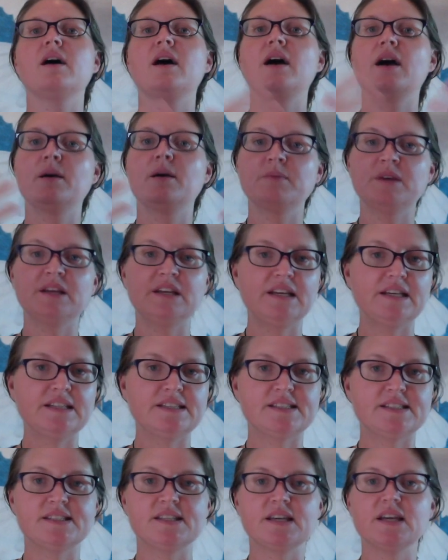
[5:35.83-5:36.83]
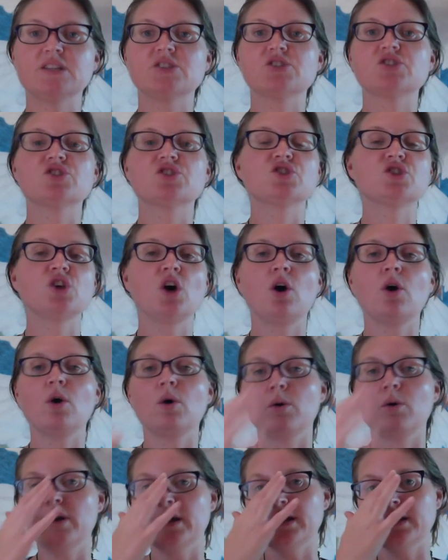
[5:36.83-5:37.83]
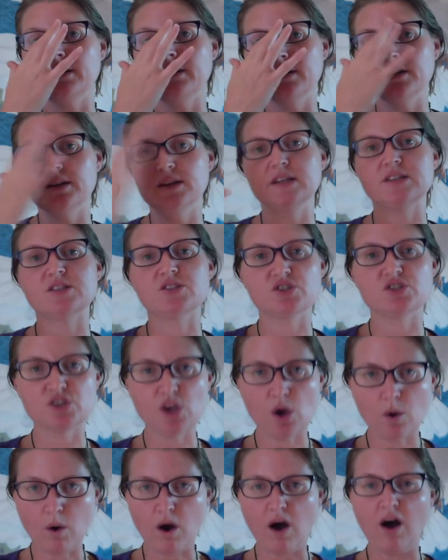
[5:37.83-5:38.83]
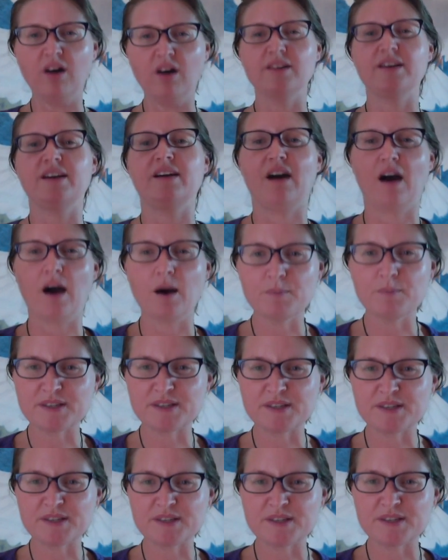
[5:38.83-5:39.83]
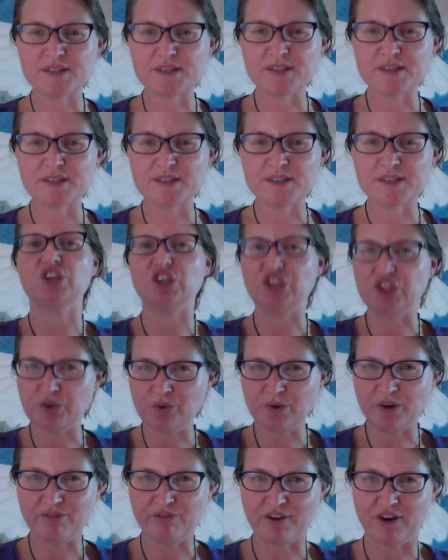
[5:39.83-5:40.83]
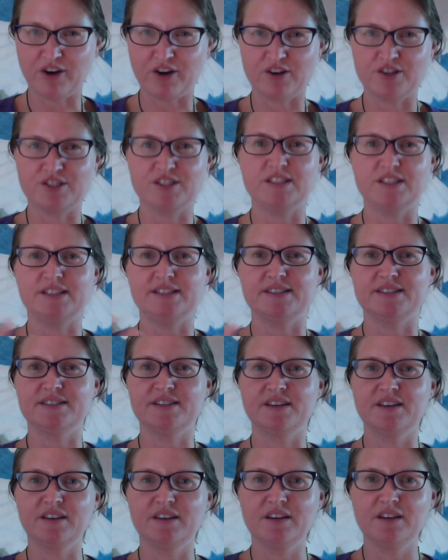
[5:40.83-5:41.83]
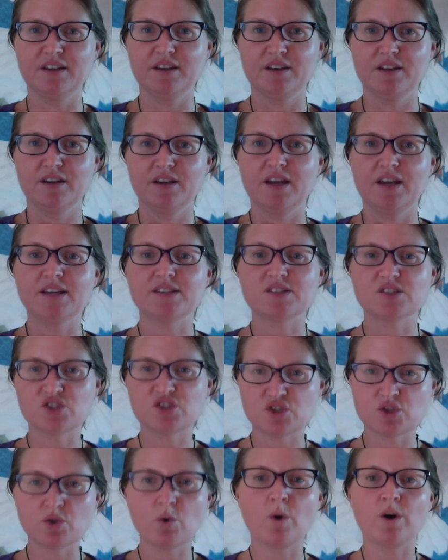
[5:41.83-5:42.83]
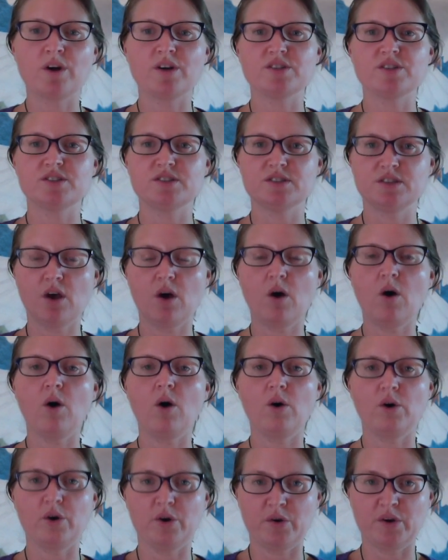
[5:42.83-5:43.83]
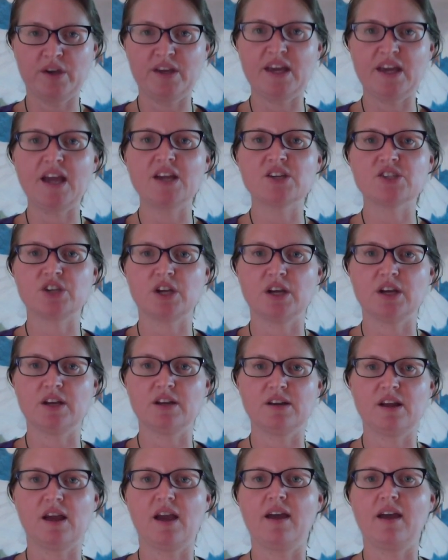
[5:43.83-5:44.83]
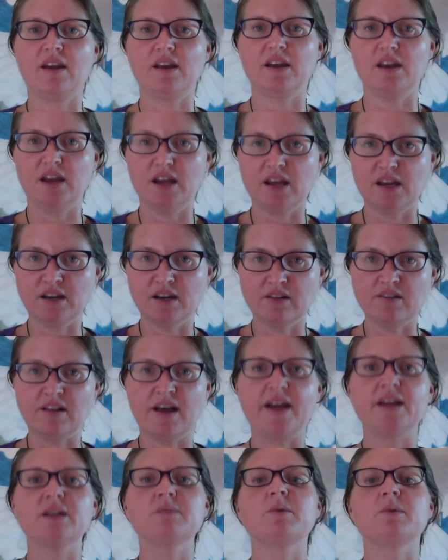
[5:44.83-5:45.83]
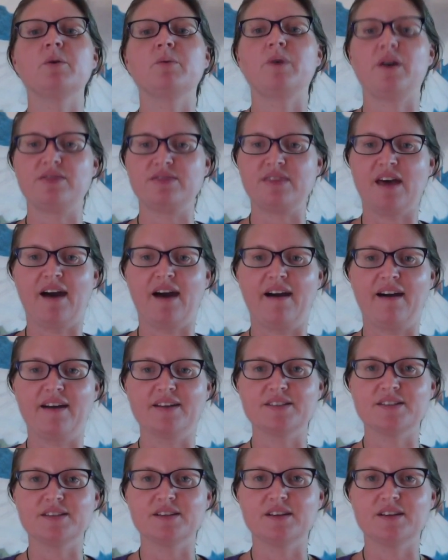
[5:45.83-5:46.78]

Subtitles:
I mean, it's so all encompassing. It's like the universe. It's source, all creation, and in alignment with that.